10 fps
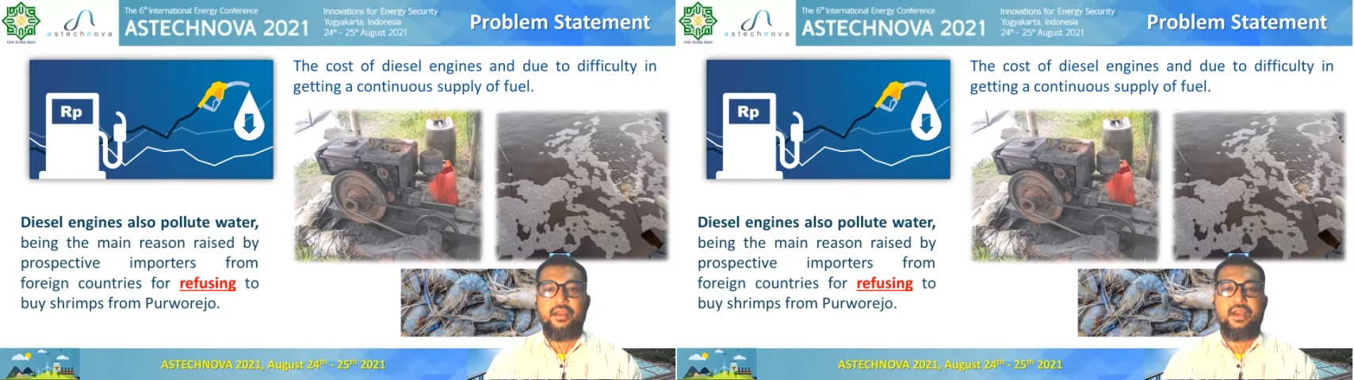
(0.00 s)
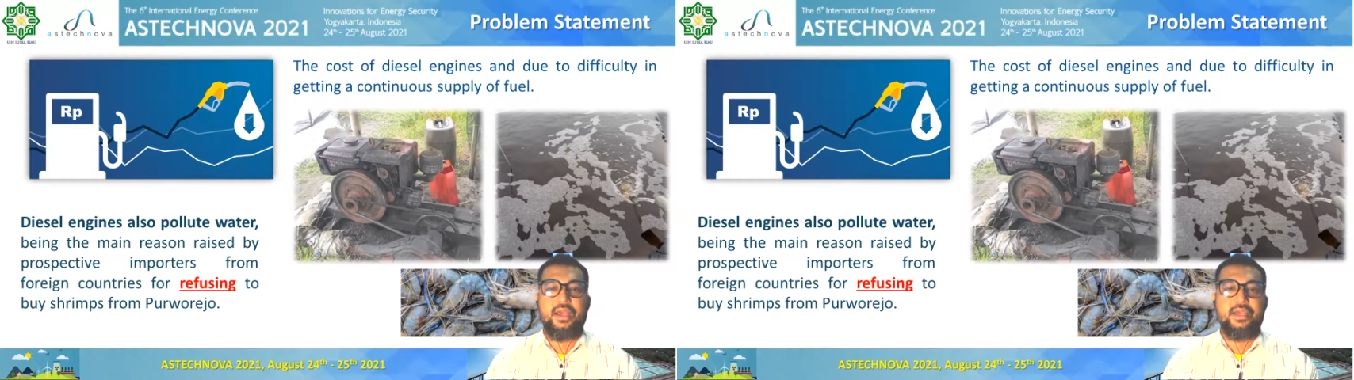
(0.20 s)

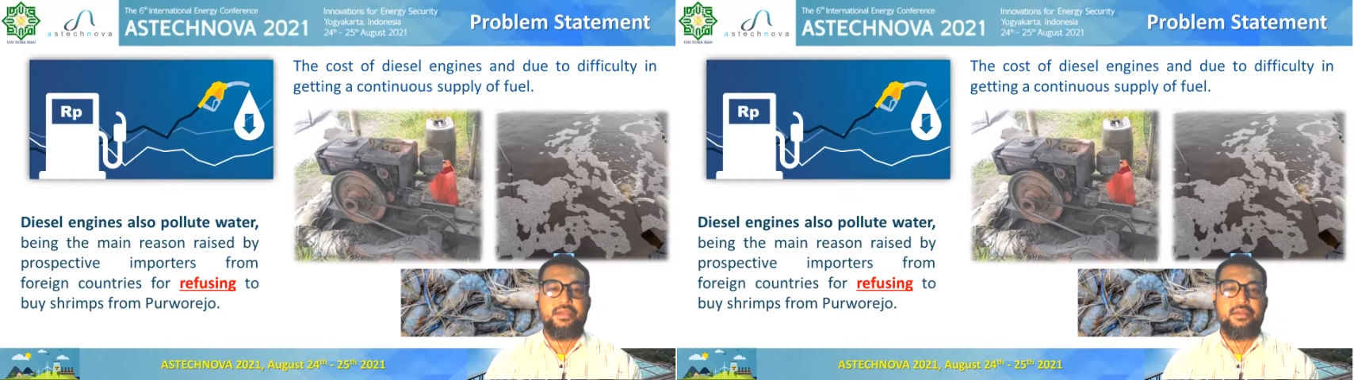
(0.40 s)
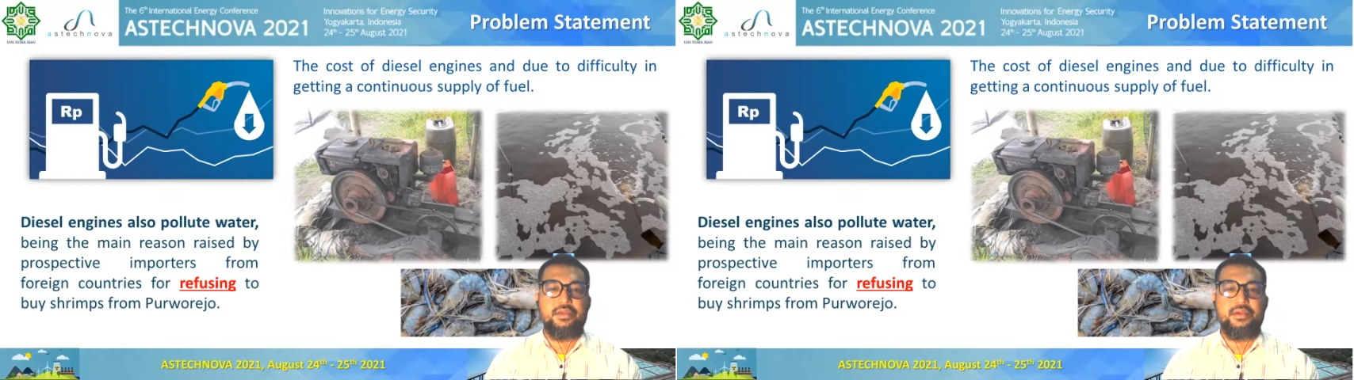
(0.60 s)

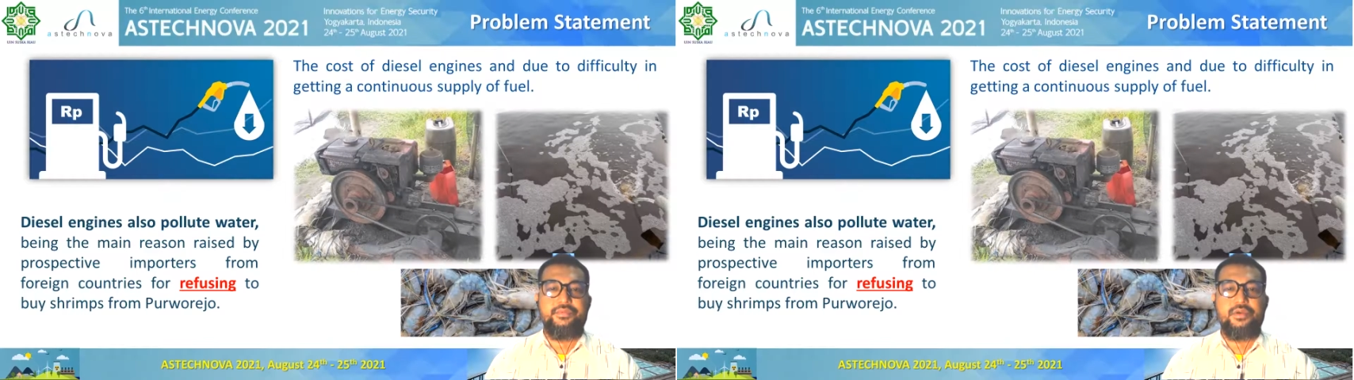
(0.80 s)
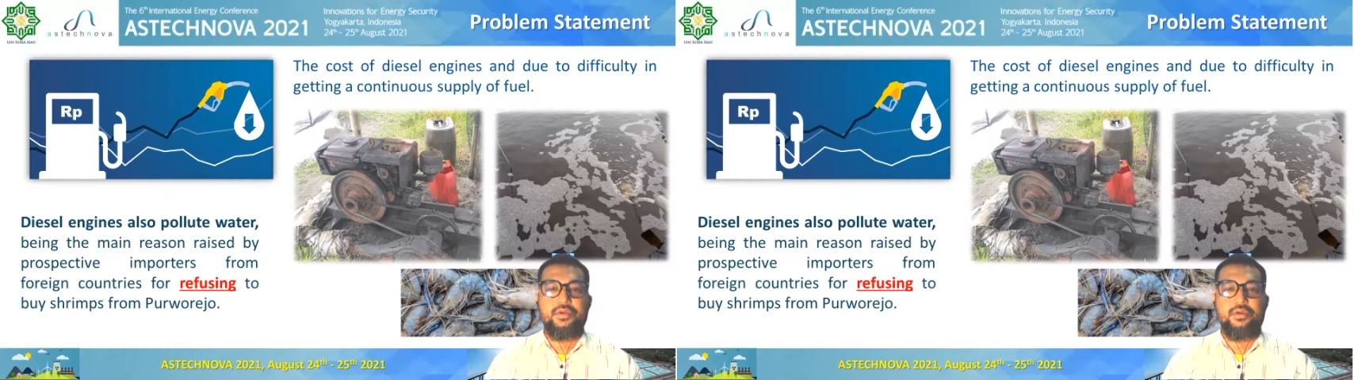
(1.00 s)
like
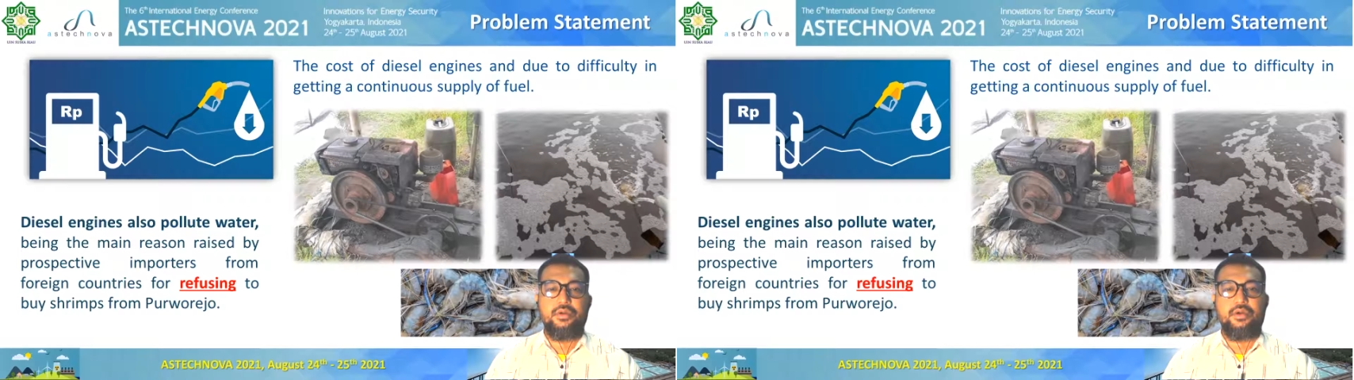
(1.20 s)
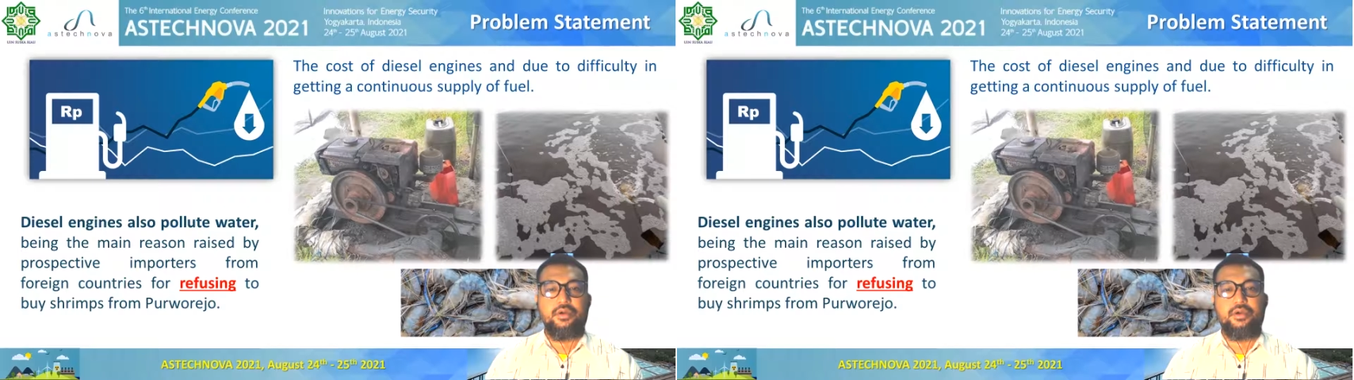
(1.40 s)
fuel
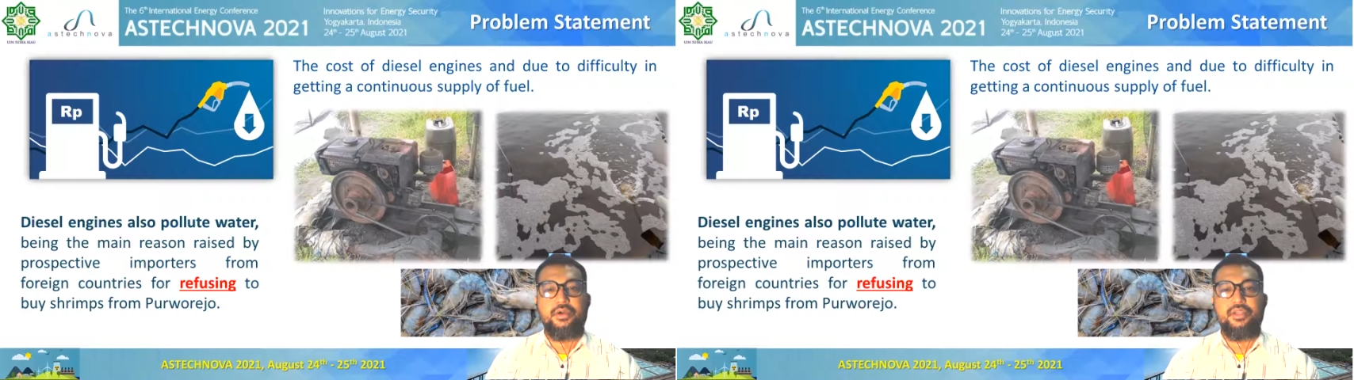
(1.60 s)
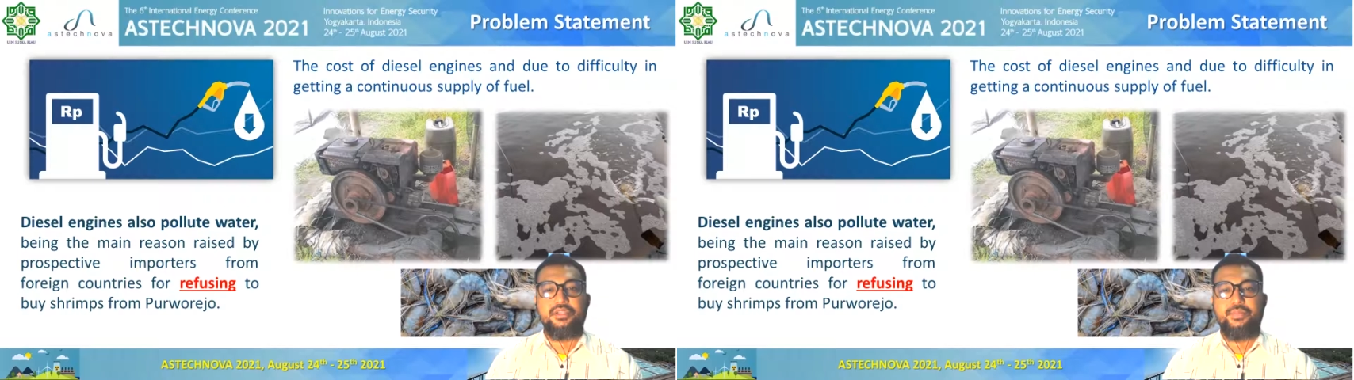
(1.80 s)
or
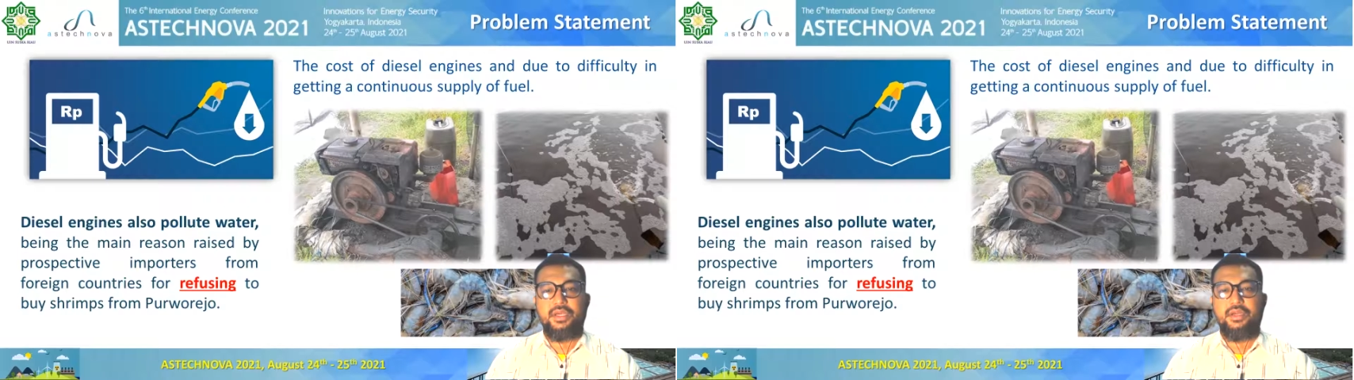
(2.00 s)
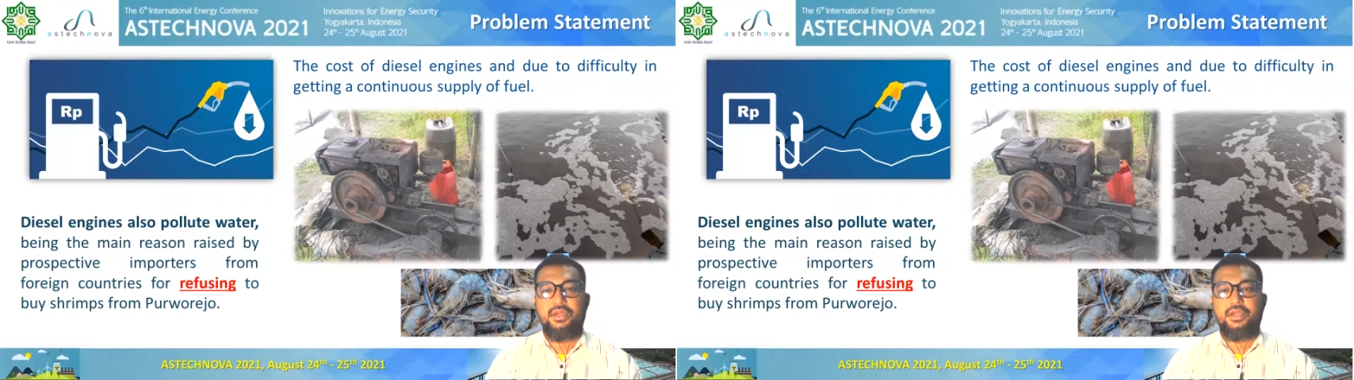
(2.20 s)
oil
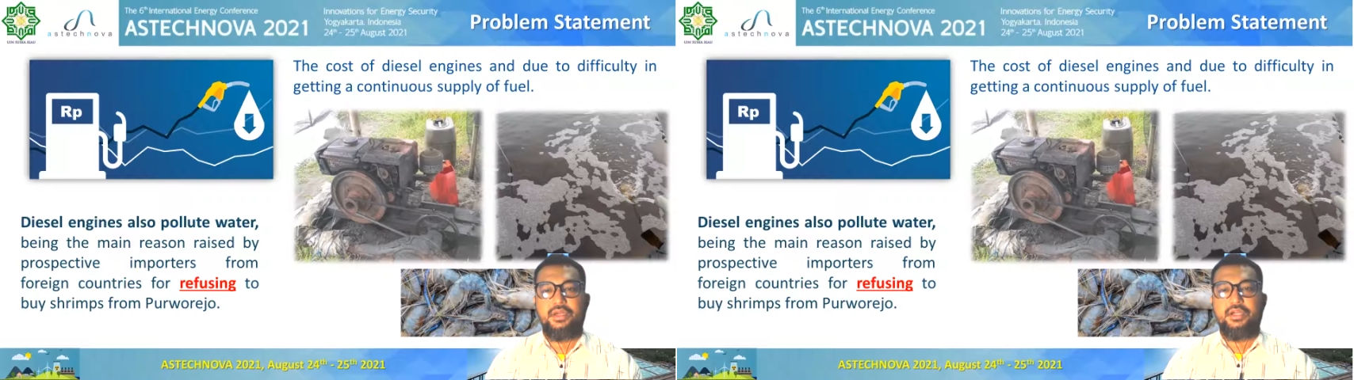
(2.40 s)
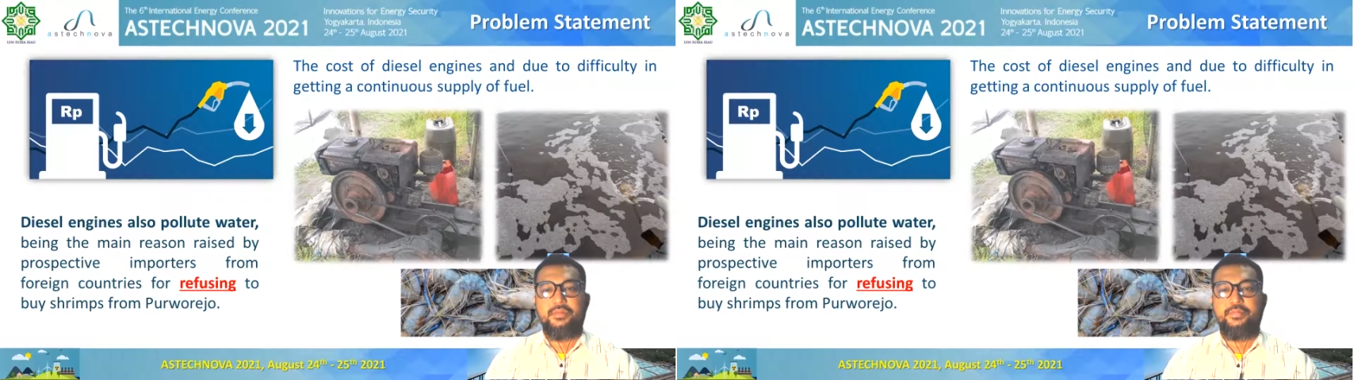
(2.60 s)
spill,
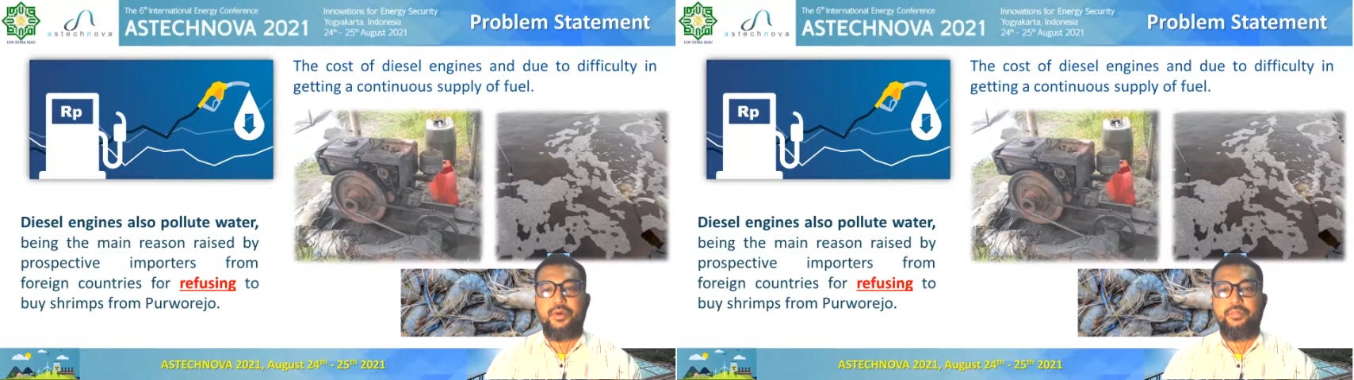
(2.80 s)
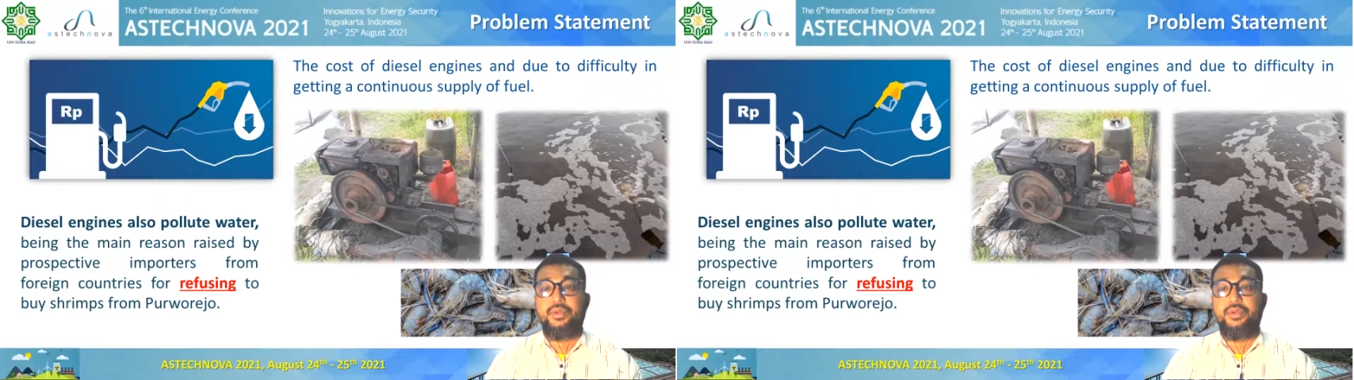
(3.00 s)
the pond